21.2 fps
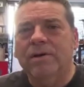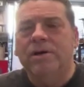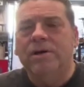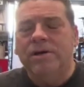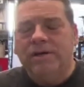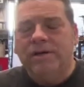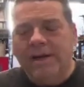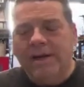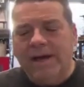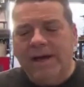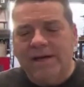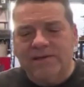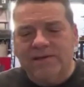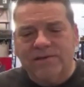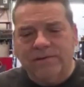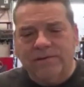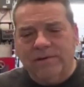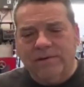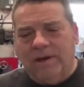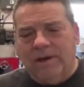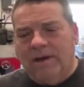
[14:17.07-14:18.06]

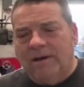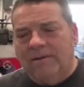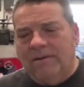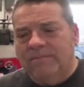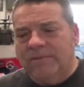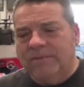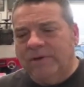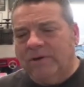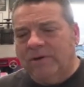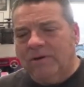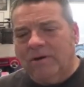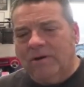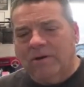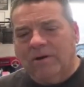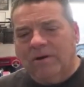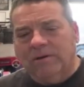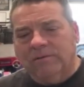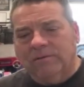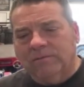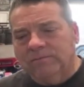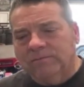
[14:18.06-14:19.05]
Yes, there
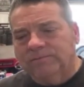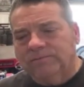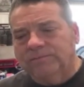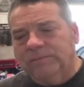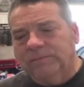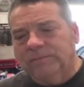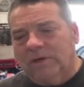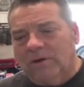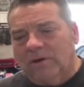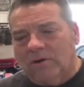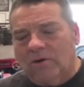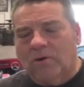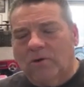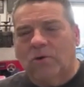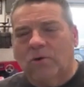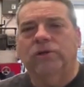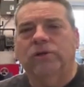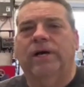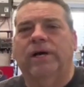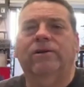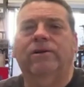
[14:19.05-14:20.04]
are a
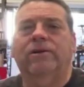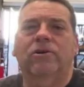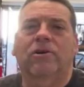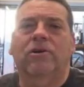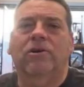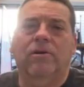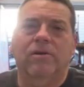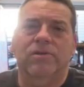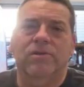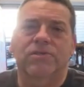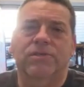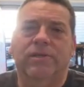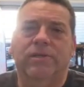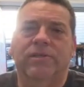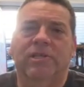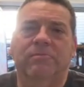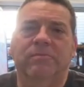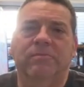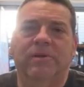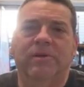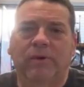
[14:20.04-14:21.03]
whole lot of cars in
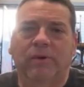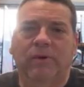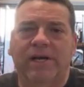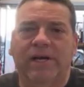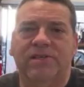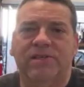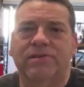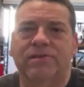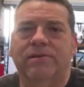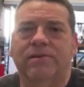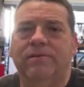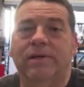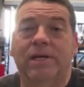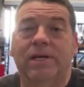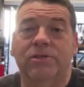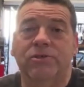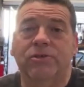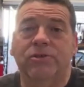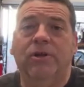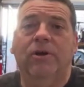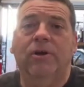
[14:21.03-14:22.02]
the Midwest,
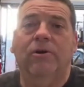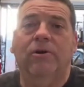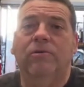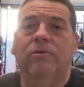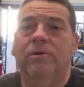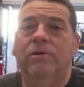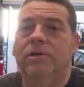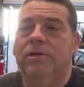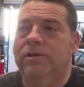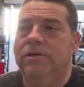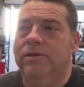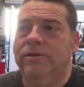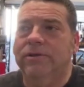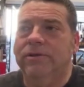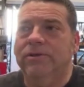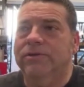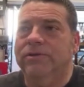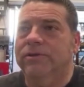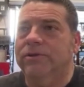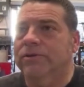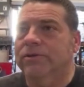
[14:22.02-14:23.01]
as you know.
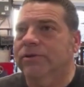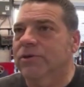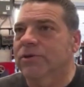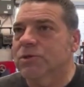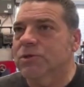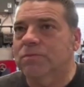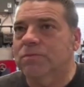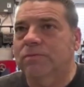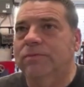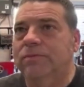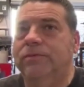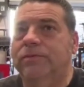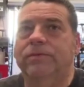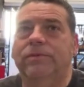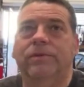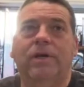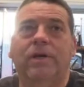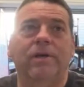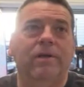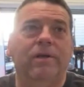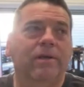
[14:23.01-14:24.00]
There's
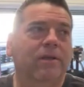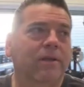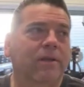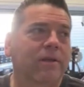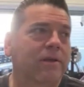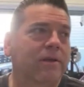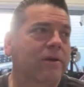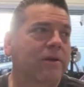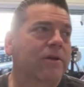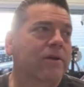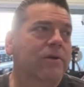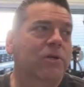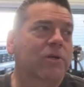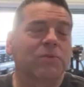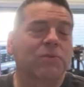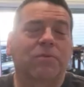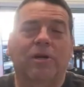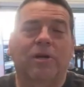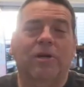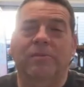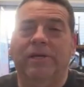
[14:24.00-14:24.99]

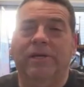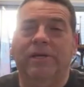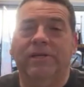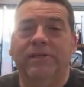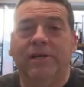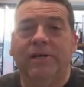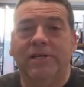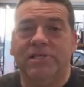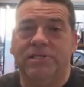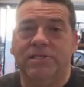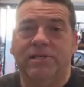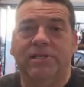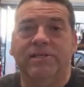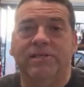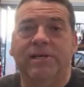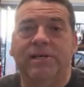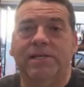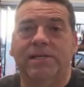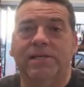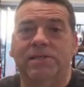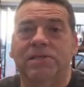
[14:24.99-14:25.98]
probably a dozen in
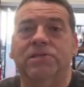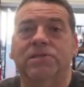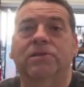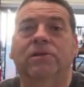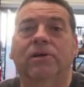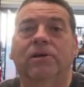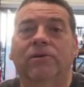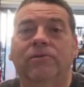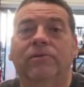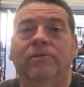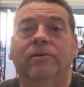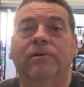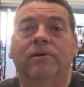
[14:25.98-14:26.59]
Texas alone.